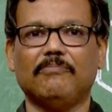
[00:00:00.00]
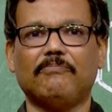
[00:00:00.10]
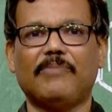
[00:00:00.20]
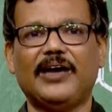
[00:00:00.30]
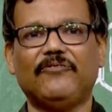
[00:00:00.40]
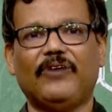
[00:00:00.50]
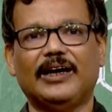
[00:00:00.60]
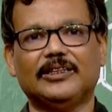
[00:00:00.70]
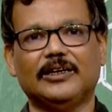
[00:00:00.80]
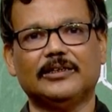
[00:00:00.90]
my
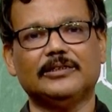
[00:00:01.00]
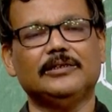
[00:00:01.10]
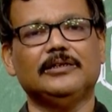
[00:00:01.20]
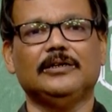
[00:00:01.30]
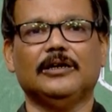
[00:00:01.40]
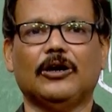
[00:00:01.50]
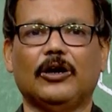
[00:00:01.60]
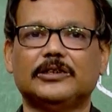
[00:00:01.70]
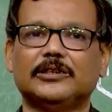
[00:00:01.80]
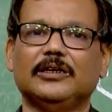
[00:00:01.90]
father
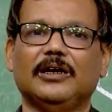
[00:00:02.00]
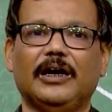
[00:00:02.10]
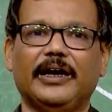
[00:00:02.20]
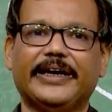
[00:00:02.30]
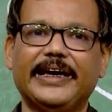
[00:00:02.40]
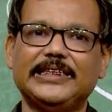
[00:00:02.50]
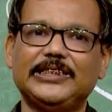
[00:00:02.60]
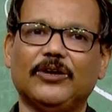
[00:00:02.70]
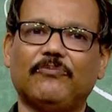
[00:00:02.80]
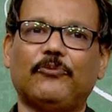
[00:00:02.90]
got a
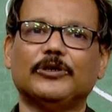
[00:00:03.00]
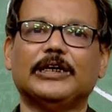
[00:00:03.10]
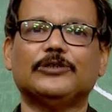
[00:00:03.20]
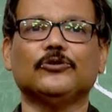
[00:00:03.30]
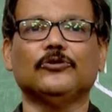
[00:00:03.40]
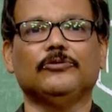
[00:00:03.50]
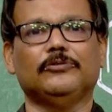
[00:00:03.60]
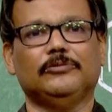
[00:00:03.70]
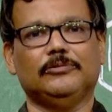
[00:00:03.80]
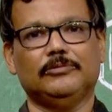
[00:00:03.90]
kg of potato
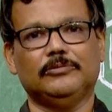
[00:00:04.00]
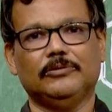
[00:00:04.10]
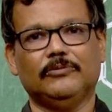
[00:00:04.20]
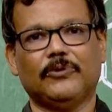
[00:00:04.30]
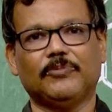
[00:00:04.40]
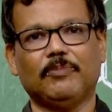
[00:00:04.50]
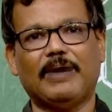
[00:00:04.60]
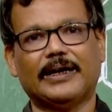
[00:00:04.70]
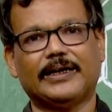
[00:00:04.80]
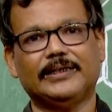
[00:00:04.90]
from the
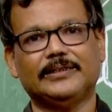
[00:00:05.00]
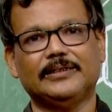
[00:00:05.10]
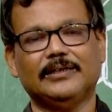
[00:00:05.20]
market.